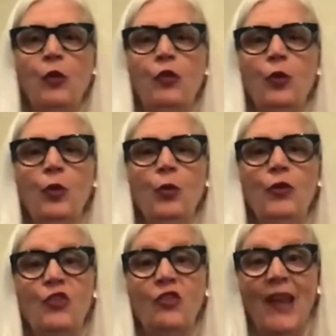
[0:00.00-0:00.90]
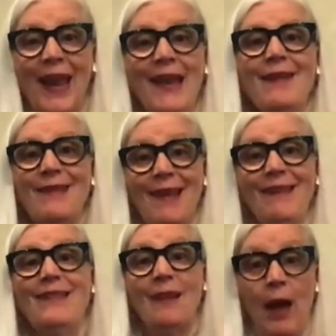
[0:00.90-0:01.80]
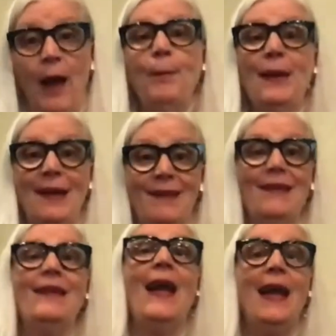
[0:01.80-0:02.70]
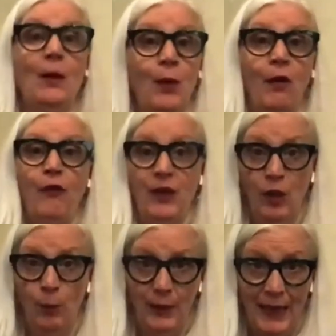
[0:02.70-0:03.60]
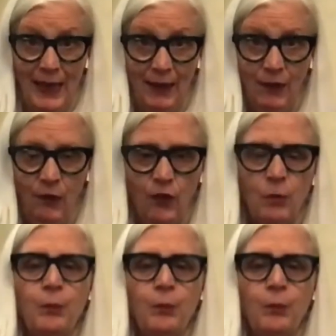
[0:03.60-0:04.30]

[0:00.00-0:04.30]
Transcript: to take this topic today, where fear begins,